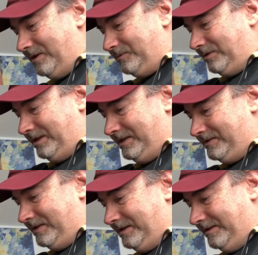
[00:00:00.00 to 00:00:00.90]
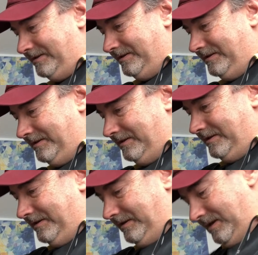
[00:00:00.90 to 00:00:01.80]
It's pretty easy.
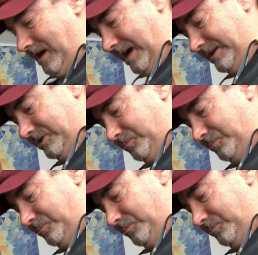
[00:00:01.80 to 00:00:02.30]
I just